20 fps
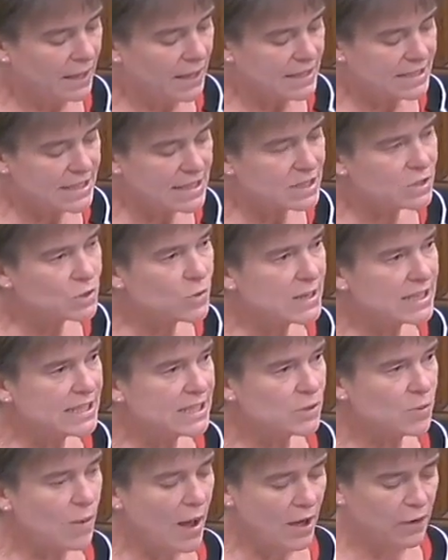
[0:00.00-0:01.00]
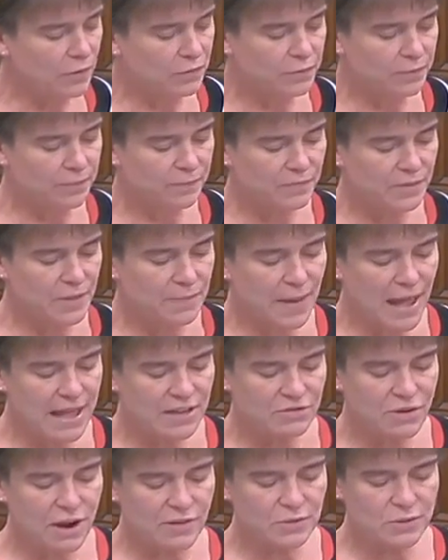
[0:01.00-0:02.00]
Since 2012, the
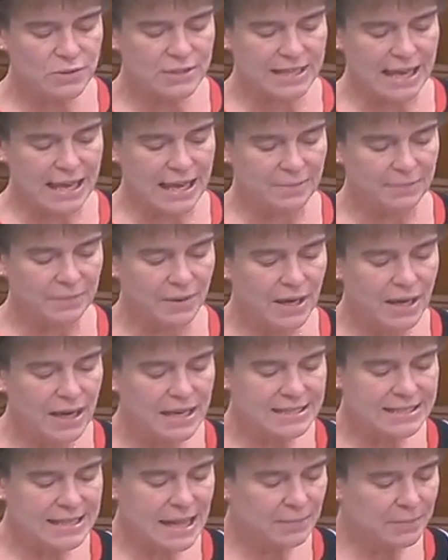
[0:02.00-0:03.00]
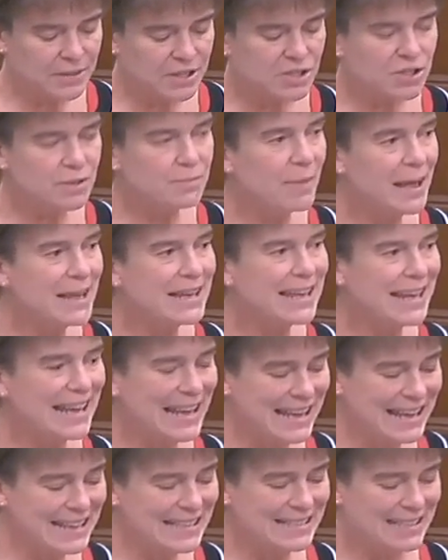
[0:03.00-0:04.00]
Pet Travel Scheme, established to make it
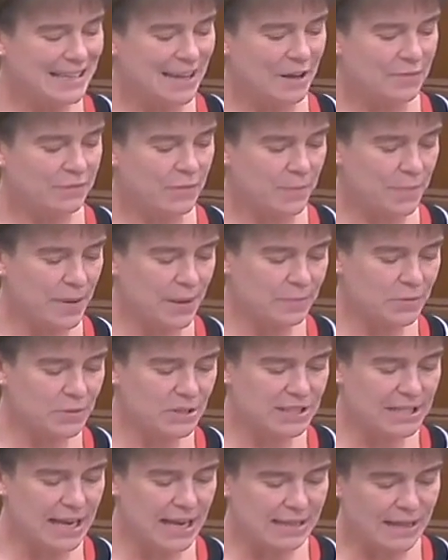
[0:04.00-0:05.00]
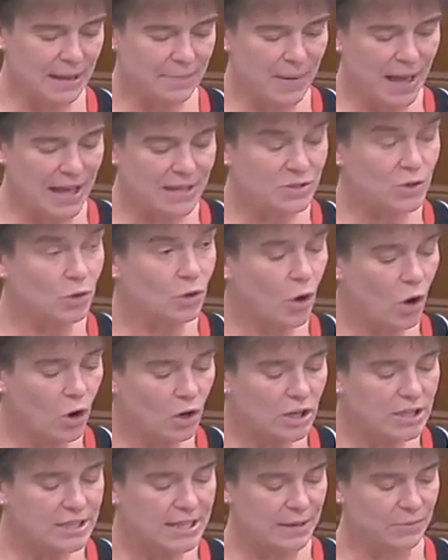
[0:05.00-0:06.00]
easier for people to take their pets on
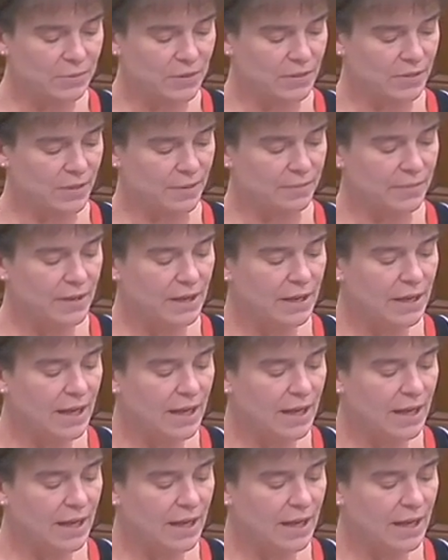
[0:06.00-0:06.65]
holiday with them,